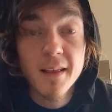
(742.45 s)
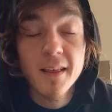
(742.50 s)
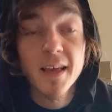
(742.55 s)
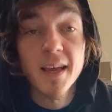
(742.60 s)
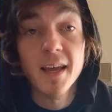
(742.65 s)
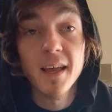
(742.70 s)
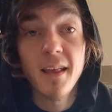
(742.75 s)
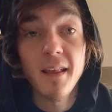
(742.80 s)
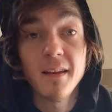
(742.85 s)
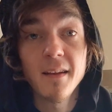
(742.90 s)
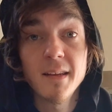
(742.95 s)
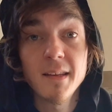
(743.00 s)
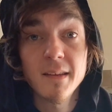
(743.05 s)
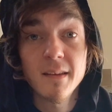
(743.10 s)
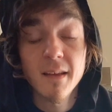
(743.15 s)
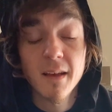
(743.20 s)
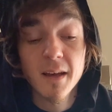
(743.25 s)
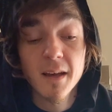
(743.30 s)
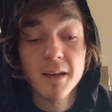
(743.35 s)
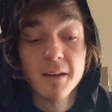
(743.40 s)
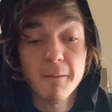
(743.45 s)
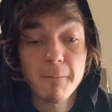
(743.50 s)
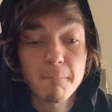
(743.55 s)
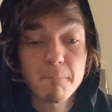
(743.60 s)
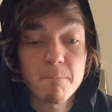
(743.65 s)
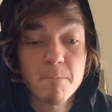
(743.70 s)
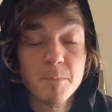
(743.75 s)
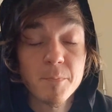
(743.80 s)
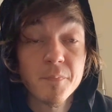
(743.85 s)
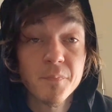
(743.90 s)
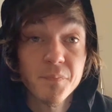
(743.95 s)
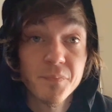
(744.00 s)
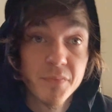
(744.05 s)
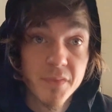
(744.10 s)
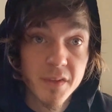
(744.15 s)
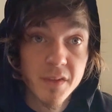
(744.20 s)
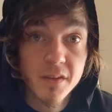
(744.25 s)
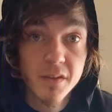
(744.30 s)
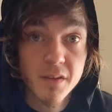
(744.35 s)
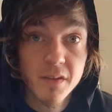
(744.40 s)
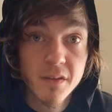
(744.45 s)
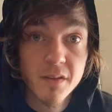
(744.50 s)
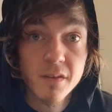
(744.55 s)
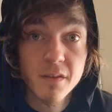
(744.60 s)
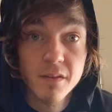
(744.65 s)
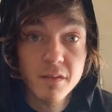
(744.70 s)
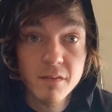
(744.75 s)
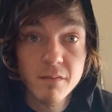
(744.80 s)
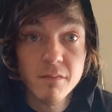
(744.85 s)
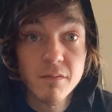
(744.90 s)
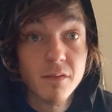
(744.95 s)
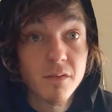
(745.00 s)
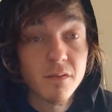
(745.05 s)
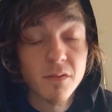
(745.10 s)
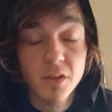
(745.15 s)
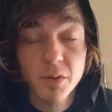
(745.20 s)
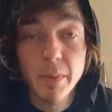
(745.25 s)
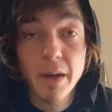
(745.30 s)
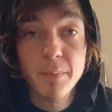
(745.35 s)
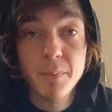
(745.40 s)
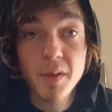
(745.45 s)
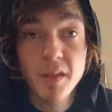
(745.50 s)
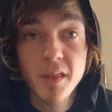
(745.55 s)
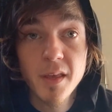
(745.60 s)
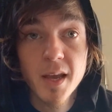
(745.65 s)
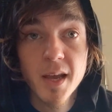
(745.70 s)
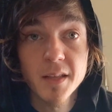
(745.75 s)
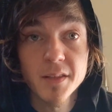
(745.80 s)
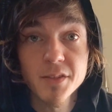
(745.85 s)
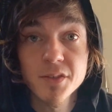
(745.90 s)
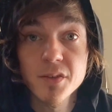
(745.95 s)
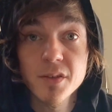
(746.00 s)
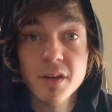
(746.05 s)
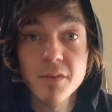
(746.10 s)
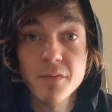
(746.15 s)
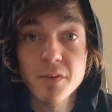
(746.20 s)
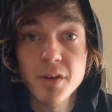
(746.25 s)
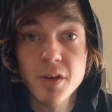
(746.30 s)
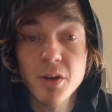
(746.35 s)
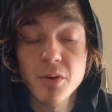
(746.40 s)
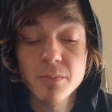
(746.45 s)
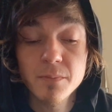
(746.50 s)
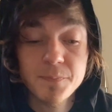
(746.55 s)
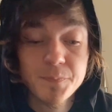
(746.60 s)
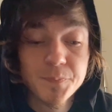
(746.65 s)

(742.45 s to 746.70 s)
And there might be the answer there for you.